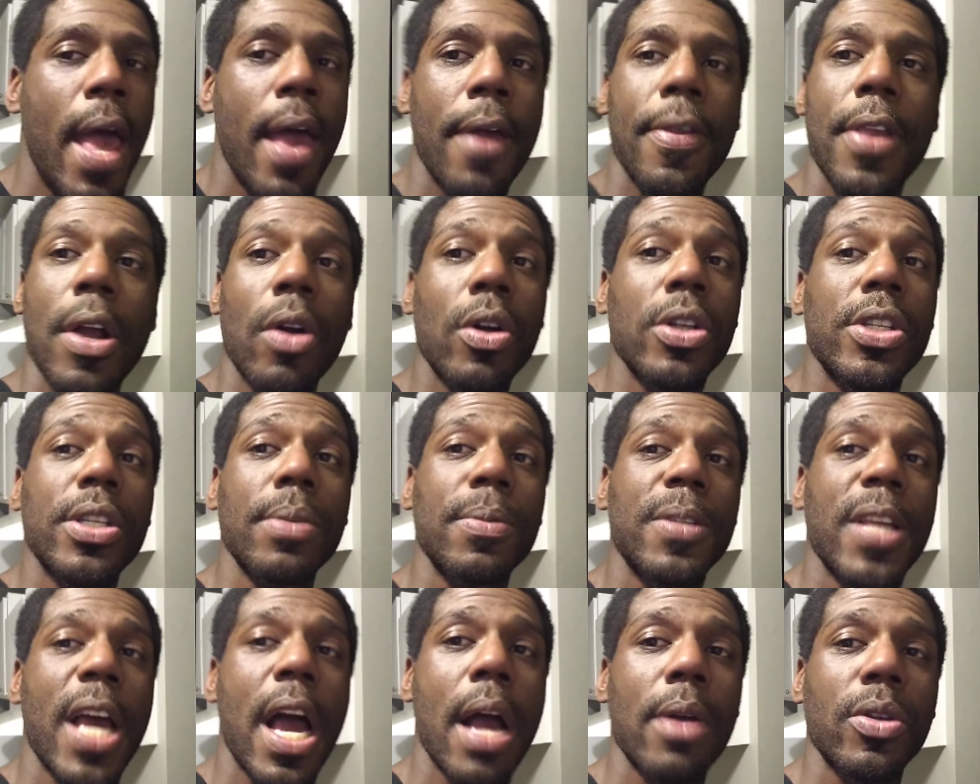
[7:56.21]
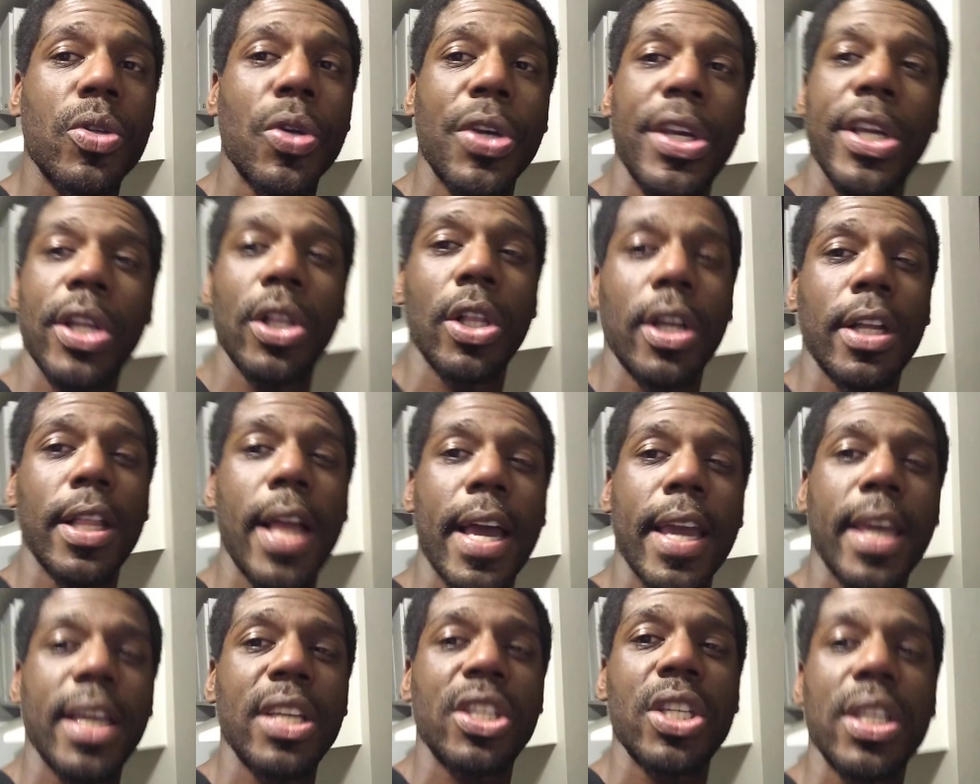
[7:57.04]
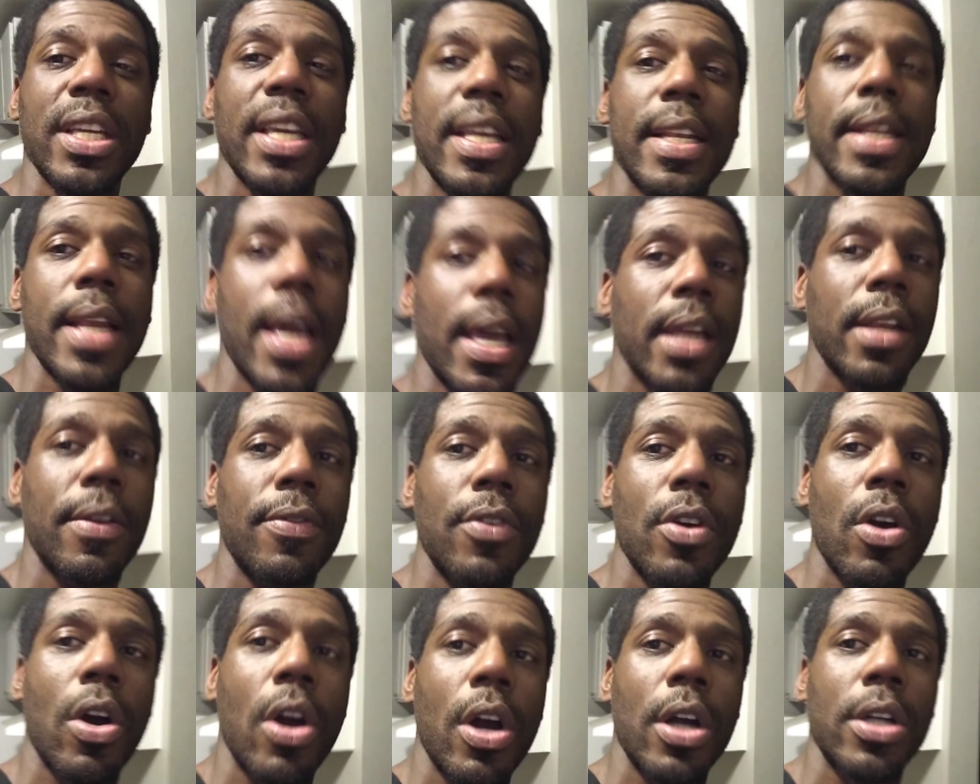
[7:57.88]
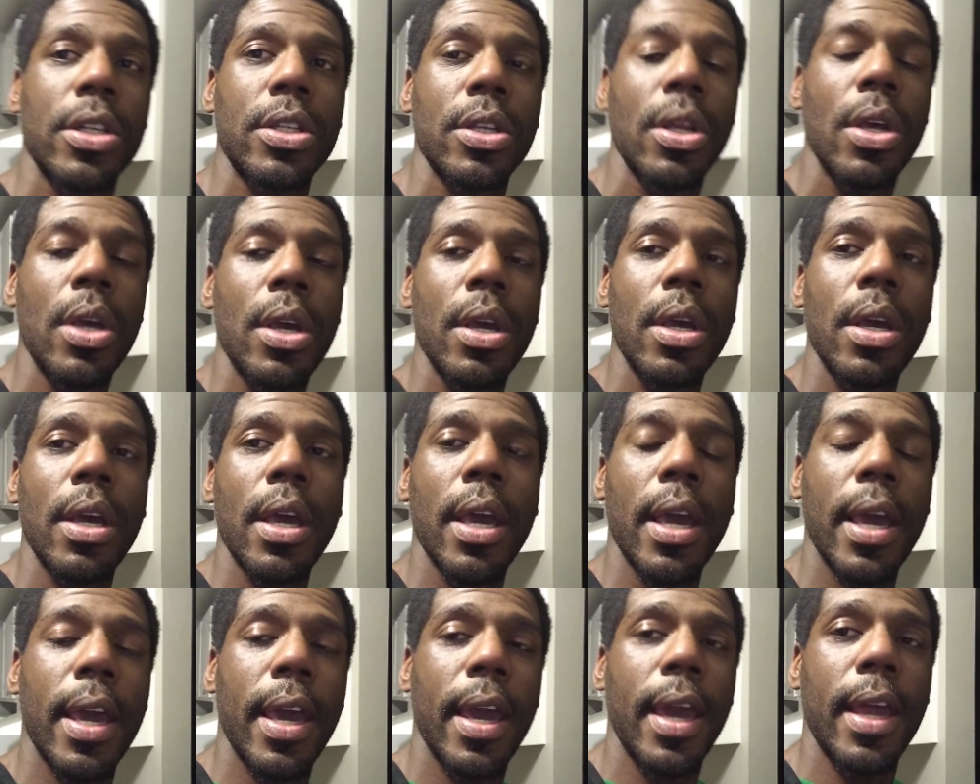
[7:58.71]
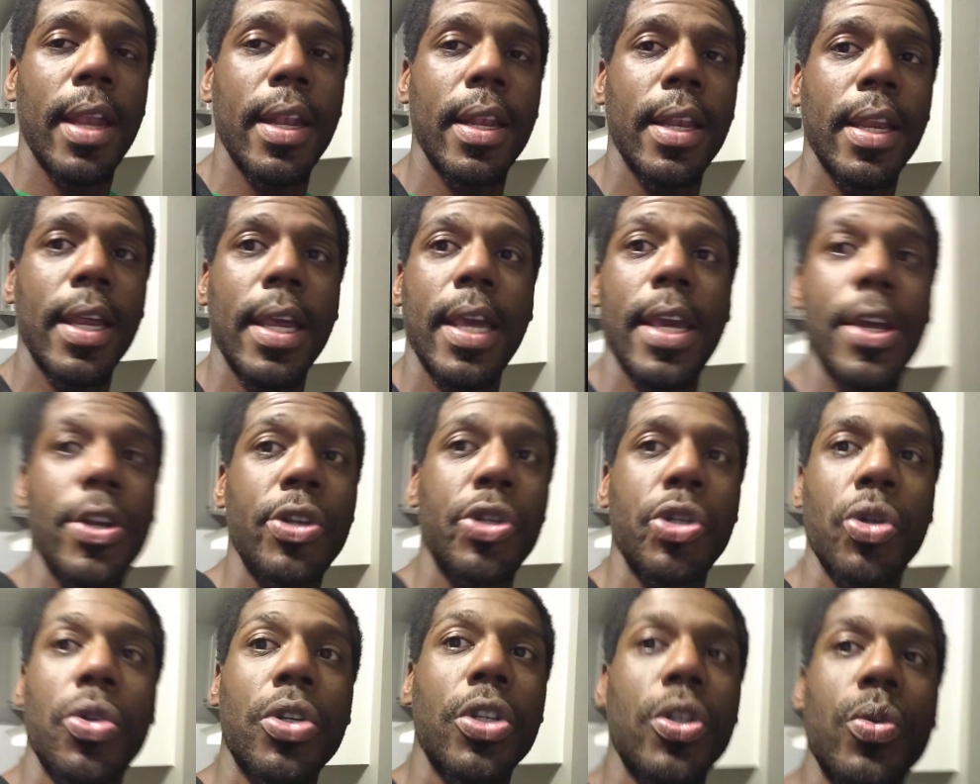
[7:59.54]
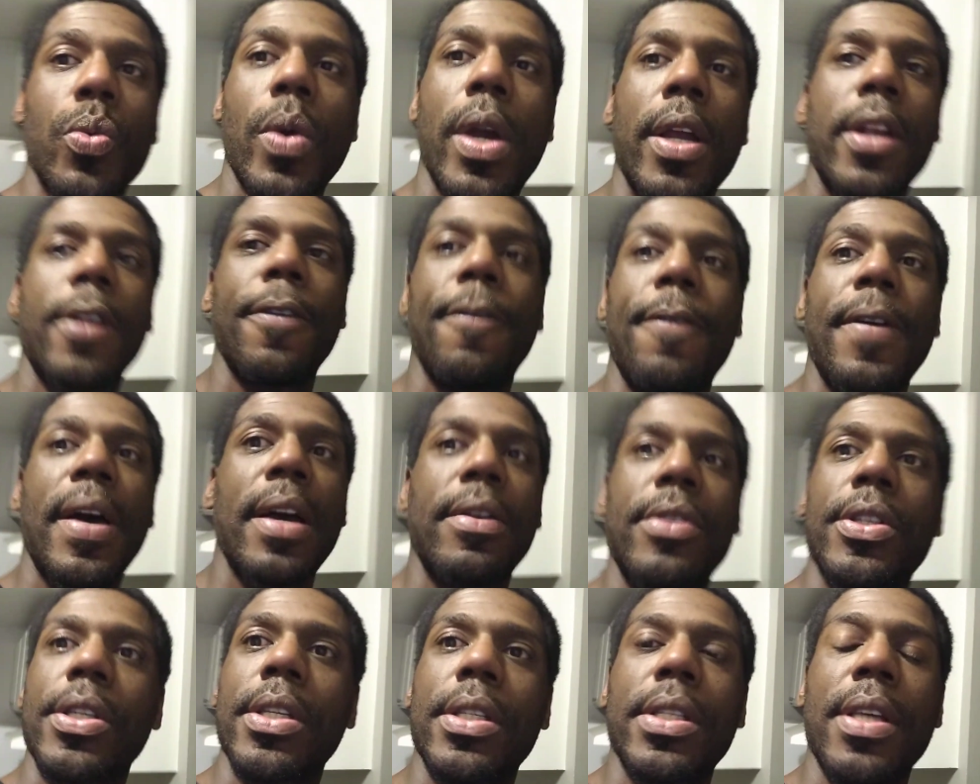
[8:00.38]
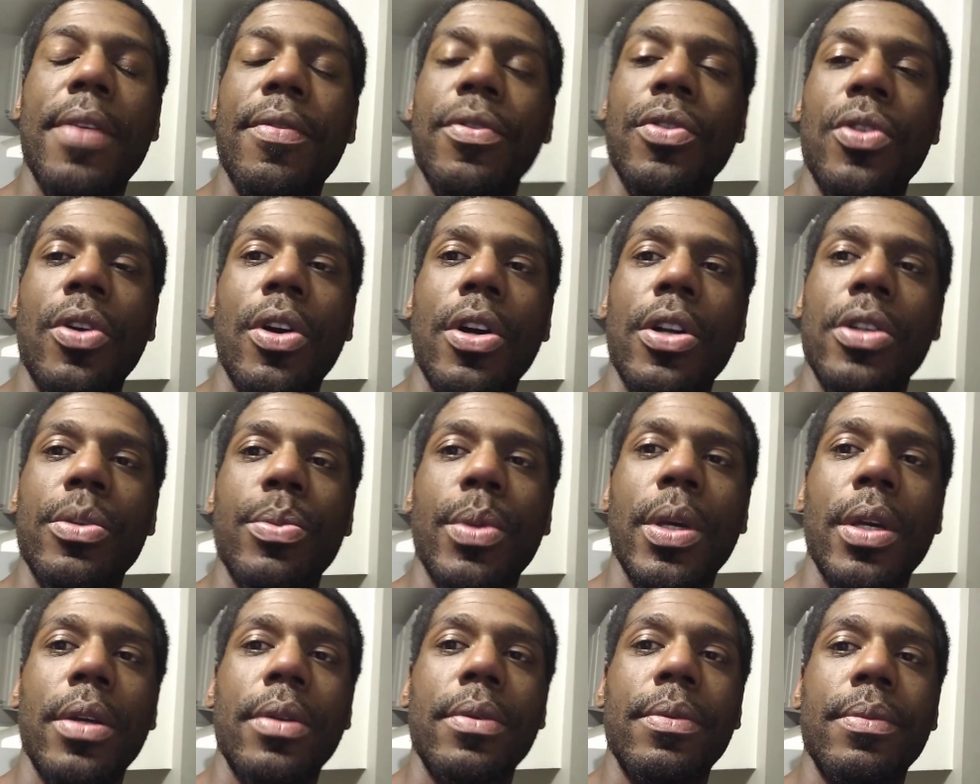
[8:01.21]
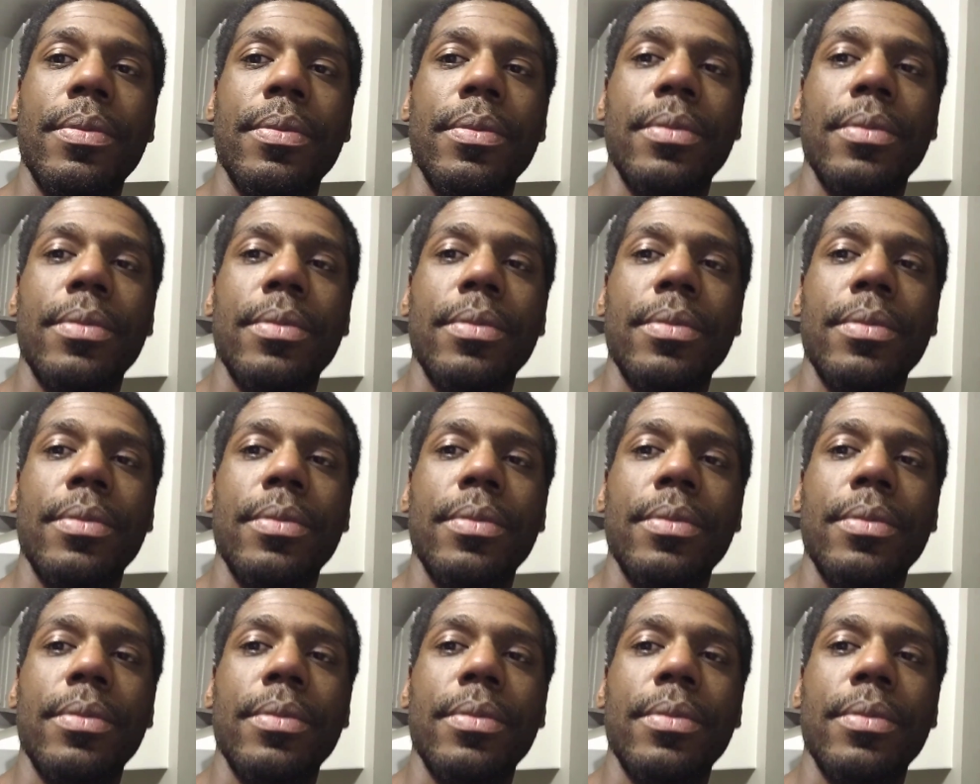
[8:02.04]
There were some times where he looked like he should get negative yards, and he juked his way into 5, 6, 7 yards, man.